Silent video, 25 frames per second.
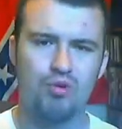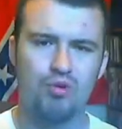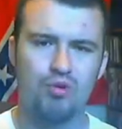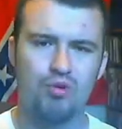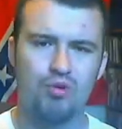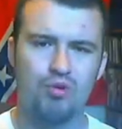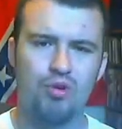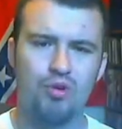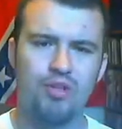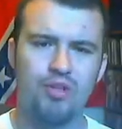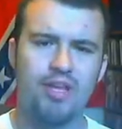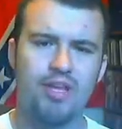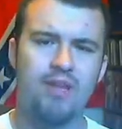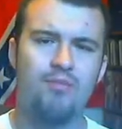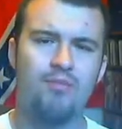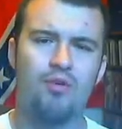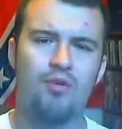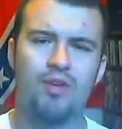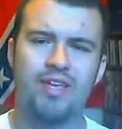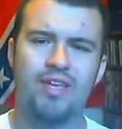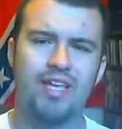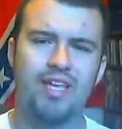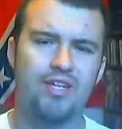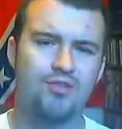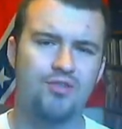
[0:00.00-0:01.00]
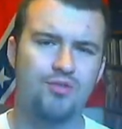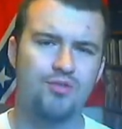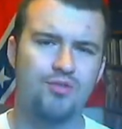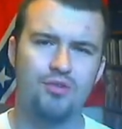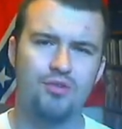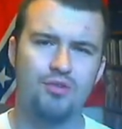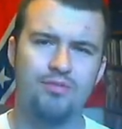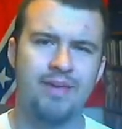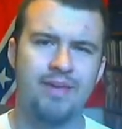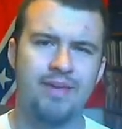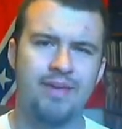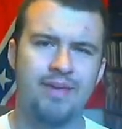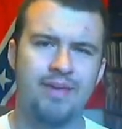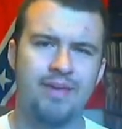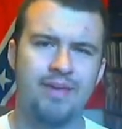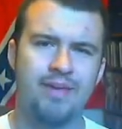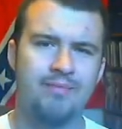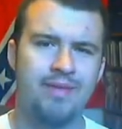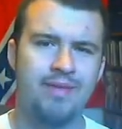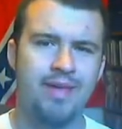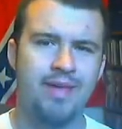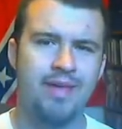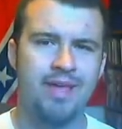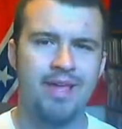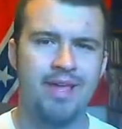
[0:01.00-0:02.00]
troll them or get trolled by them